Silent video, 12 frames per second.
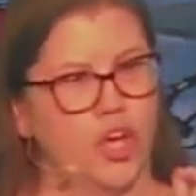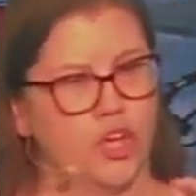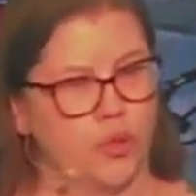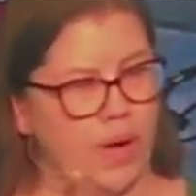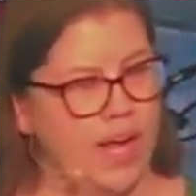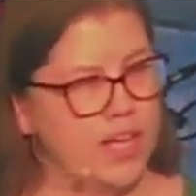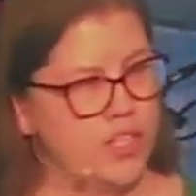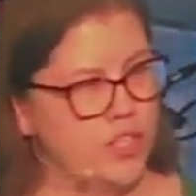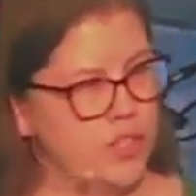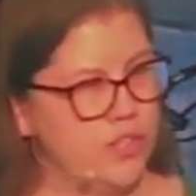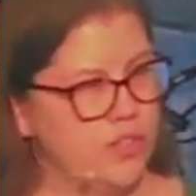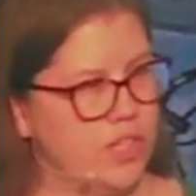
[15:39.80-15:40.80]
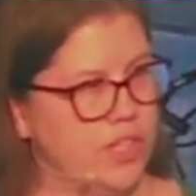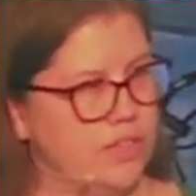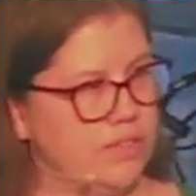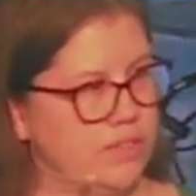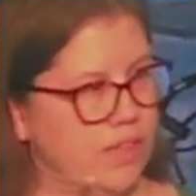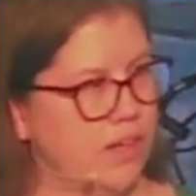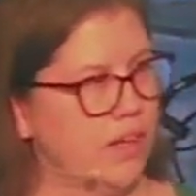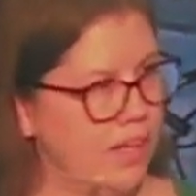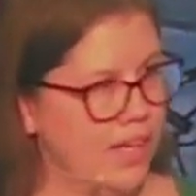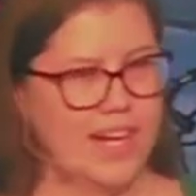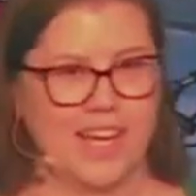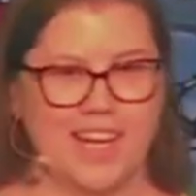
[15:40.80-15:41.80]
Grandchildren.
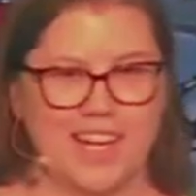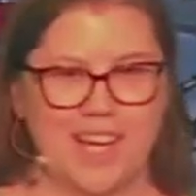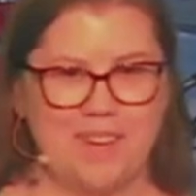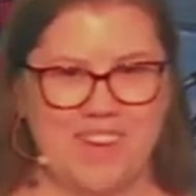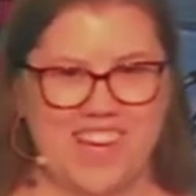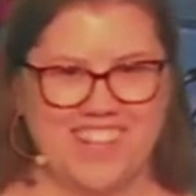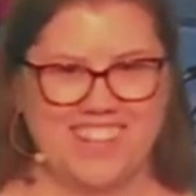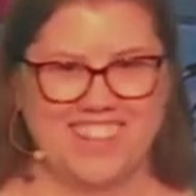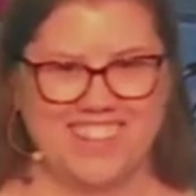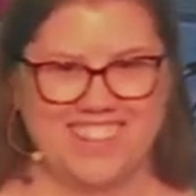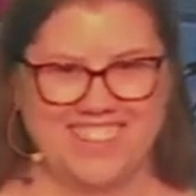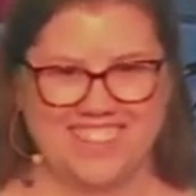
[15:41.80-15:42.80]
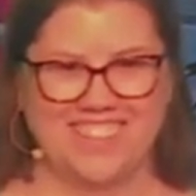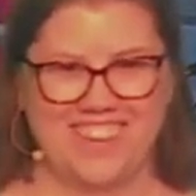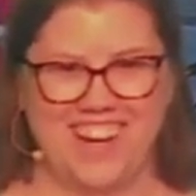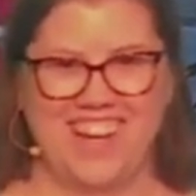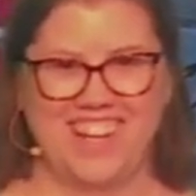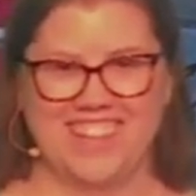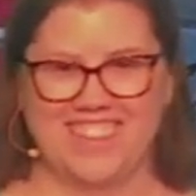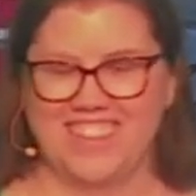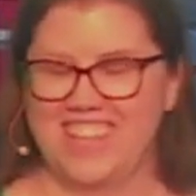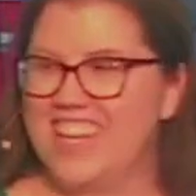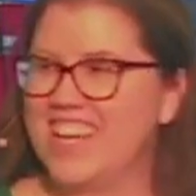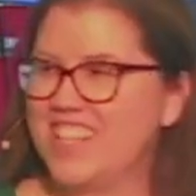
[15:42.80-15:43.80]
Can I get an amen? Right?
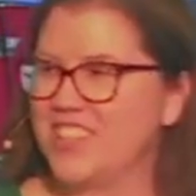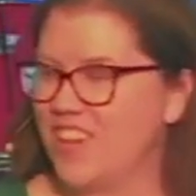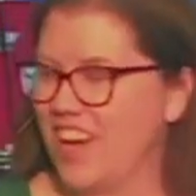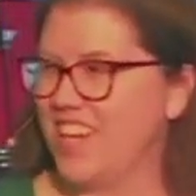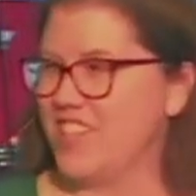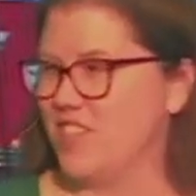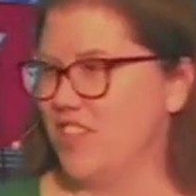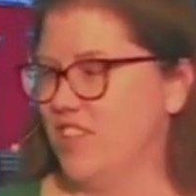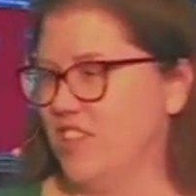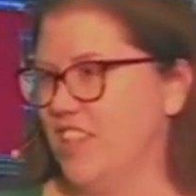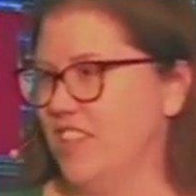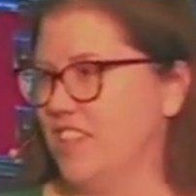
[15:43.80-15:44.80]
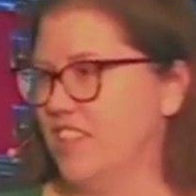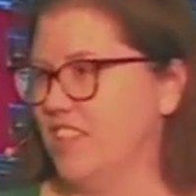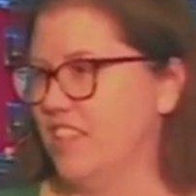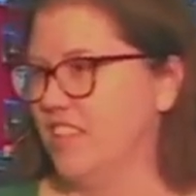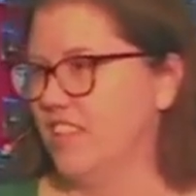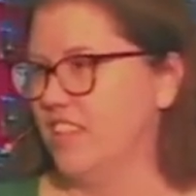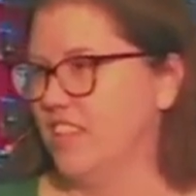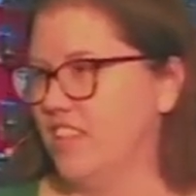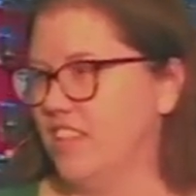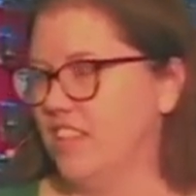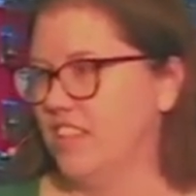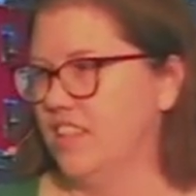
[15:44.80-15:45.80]
He gets grandchildren.
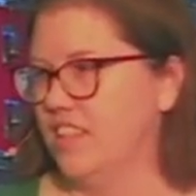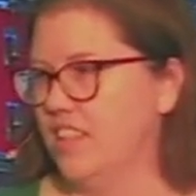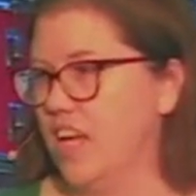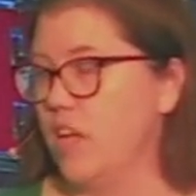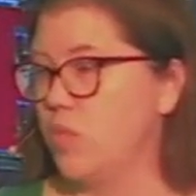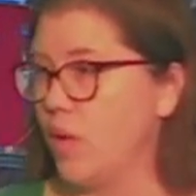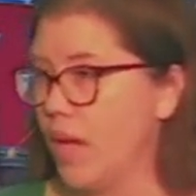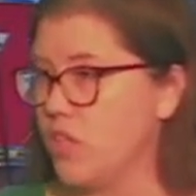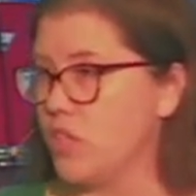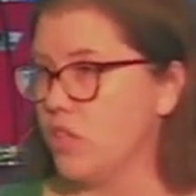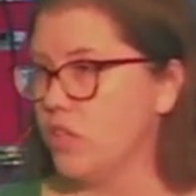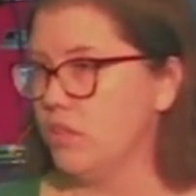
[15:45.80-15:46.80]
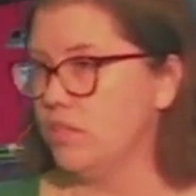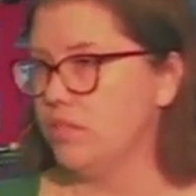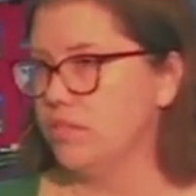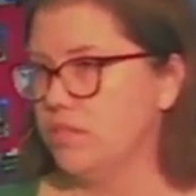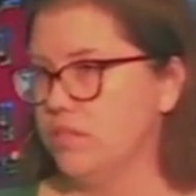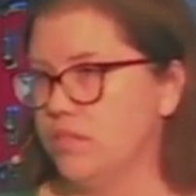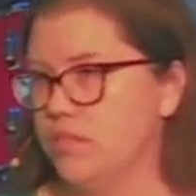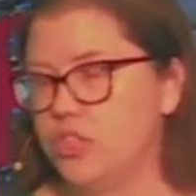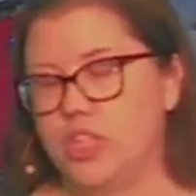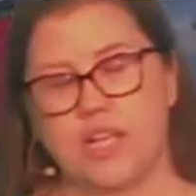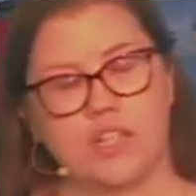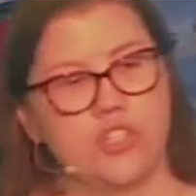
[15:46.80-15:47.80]
And Rachel,
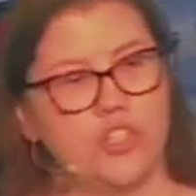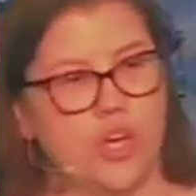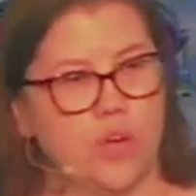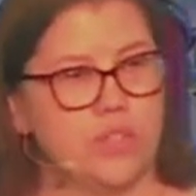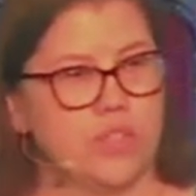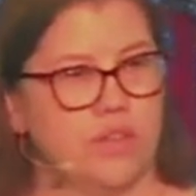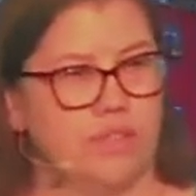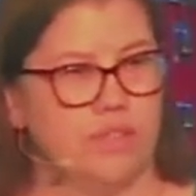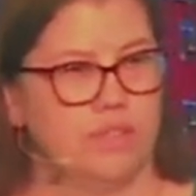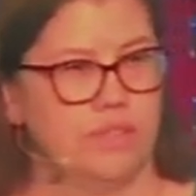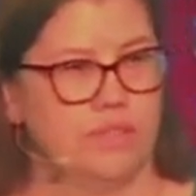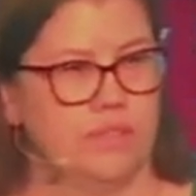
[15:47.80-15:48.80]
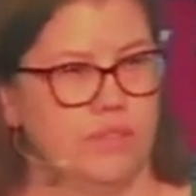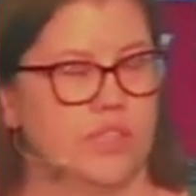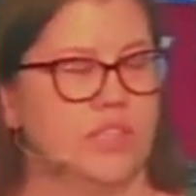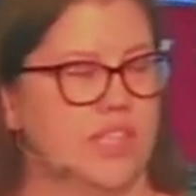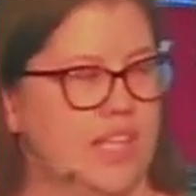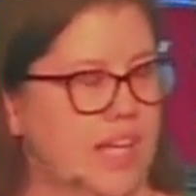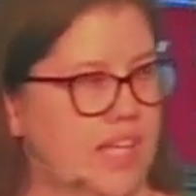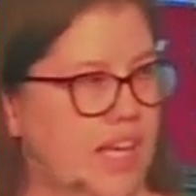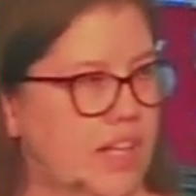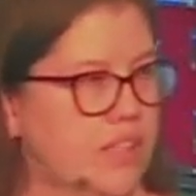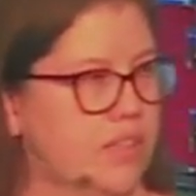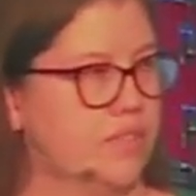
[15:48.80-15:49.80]
she gets Joseph. You'll see that
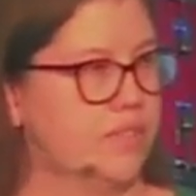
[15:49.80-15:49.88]
later.